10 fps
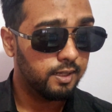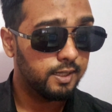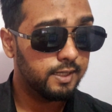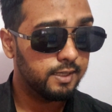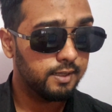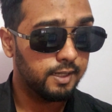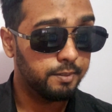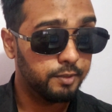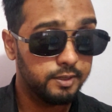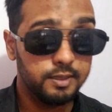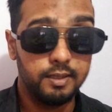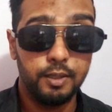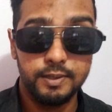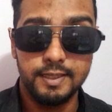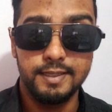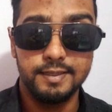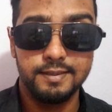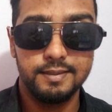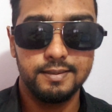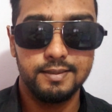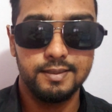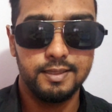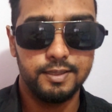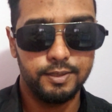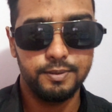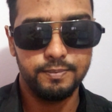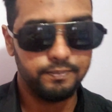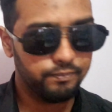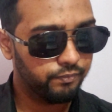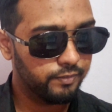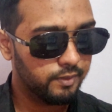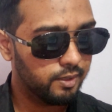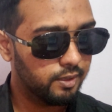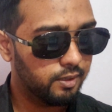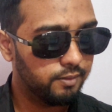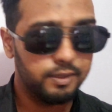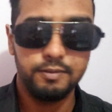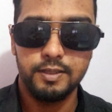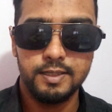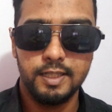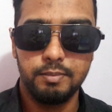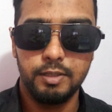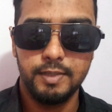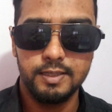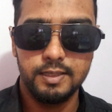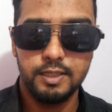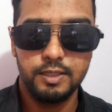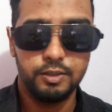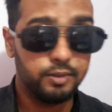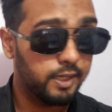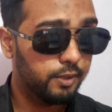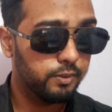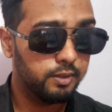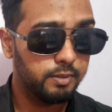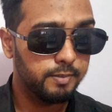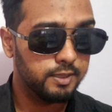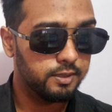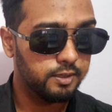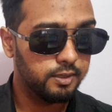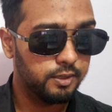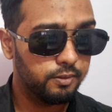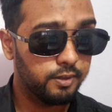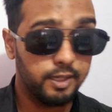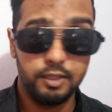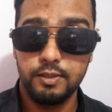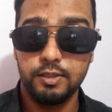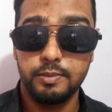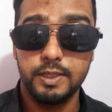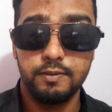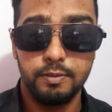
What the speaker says: and Amrita Lautan. So feel free to send me a message, or I will be messaging you. Thank you so much